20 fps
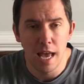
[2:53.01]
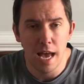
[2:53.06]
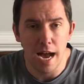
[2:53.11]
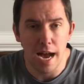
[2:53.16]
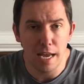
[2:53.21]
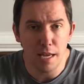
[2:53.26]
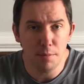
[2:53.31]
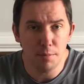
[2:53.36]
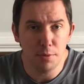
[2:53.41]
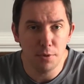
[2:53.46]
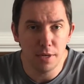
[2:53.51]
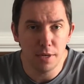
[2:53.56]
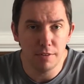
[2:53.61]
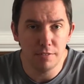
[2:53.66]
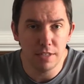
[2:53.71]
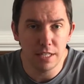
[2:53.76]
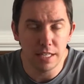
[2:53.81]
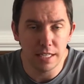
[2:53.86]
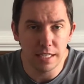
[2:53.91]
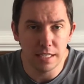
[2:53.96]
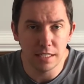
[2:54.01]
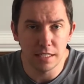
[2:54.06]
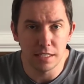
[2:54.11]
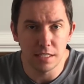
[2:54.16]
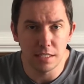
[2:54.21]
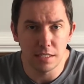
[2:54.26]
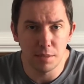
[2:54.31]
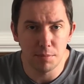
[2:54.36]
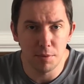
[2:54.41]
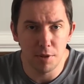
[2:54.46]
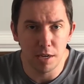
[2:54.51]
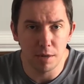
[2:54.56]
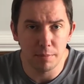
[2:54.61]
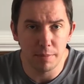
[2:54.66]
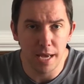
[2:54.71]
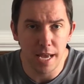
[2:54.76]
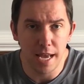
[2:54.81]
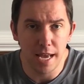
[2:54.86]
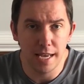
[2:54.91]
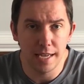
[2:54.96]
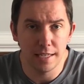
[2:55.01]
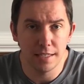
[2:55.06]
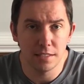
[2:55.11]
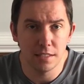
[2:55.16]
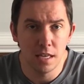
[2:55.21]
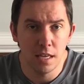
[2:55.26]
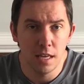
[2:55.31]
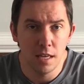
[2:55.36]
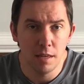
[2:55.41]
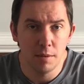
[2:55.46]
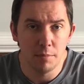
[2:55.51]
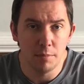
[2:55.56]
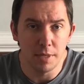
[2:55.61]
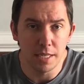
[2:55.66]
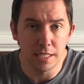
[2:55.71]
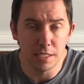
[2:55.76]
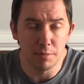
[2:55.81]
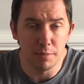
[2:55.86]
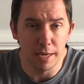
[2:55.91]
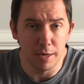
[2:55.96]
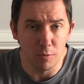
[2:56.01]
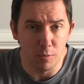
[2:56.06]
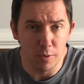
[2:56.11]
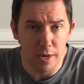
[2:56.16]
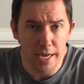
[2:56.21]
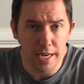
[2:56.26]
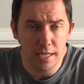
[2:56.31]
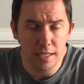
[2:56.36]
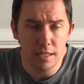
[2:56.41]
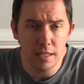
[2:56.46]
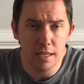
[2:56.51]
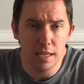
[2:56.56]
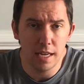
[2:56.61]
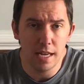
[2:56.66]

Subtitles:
I had put everything into Ziploc bags because it might rain,